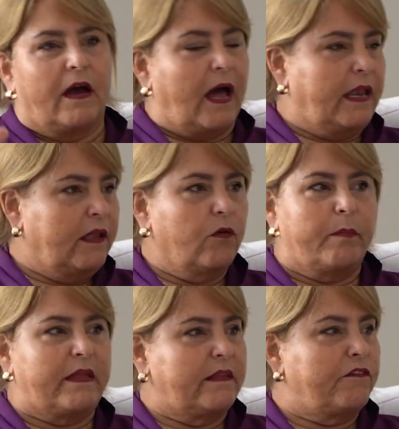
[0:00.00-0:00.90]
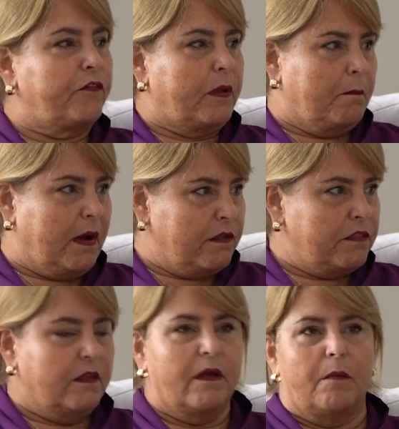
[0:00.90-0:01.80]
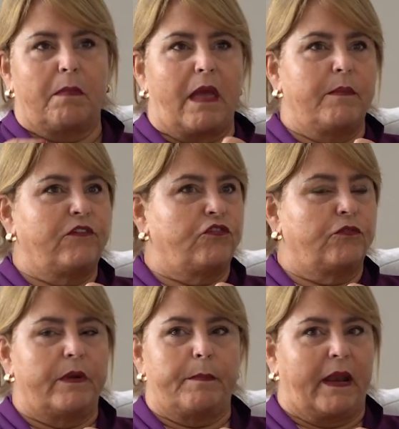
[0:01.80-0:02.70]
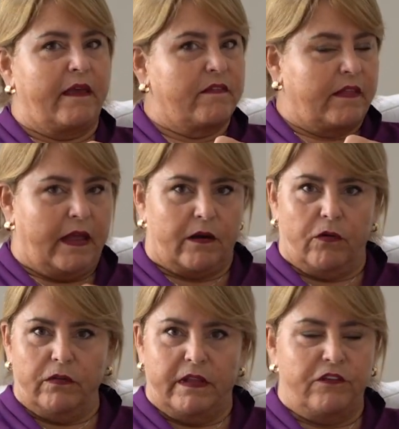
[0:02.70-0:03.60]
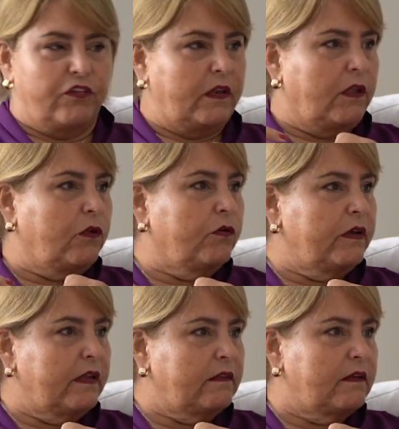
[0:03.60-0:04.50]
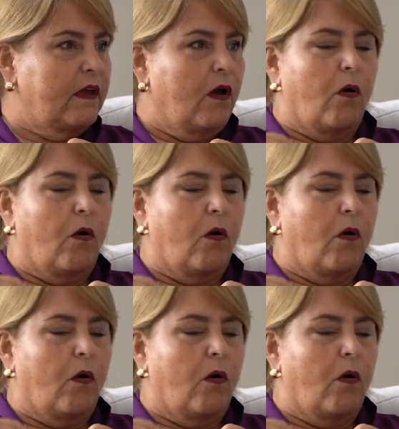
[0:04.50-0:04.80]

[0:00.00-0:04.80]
a little bit every month maybe to replace the air conditioning unit